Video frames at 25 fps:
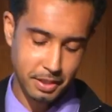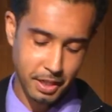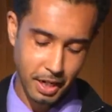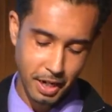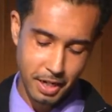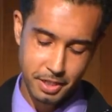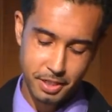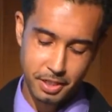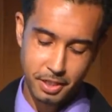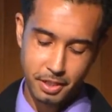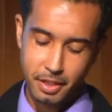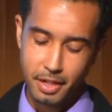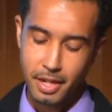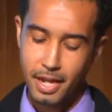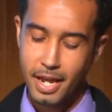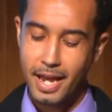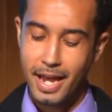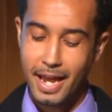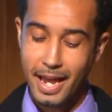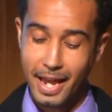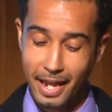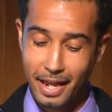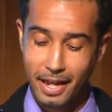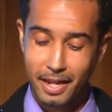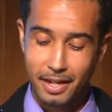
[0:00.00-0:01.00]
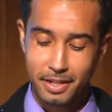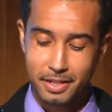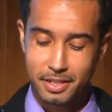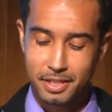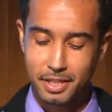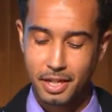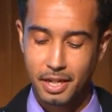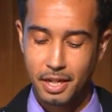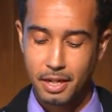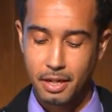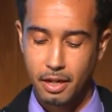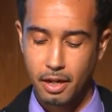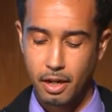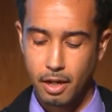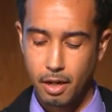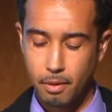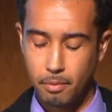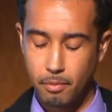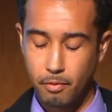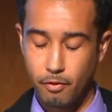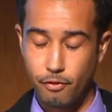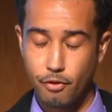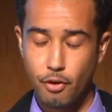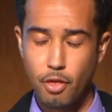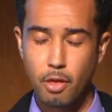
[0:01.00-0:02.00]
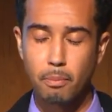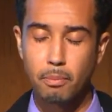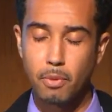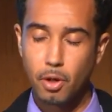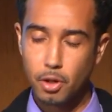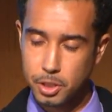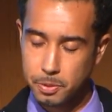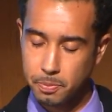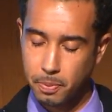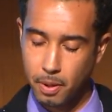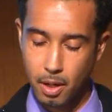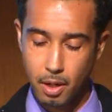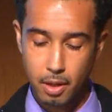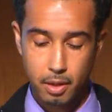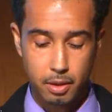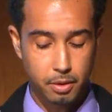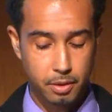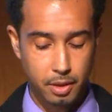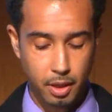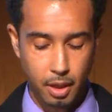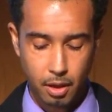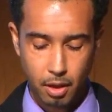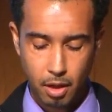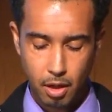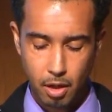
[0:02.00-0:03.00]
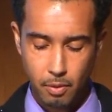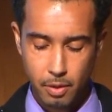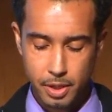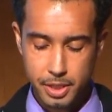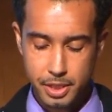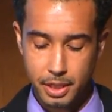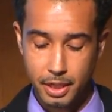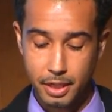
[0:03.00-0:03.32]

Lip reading: Tyson, and for the most part, though not always,